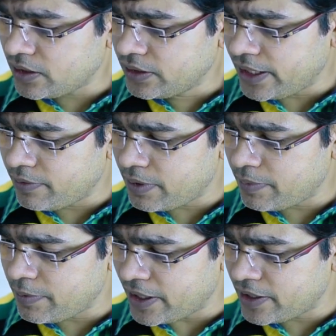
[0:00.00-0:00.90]
then
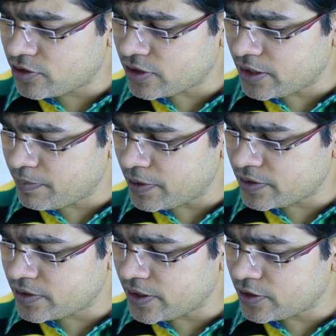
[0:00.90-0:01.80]
maybe minus
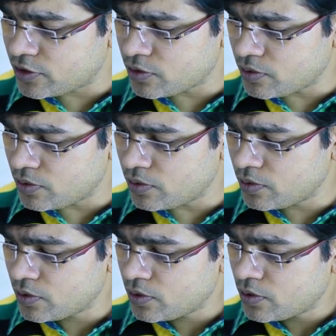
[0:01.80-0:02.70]
10% to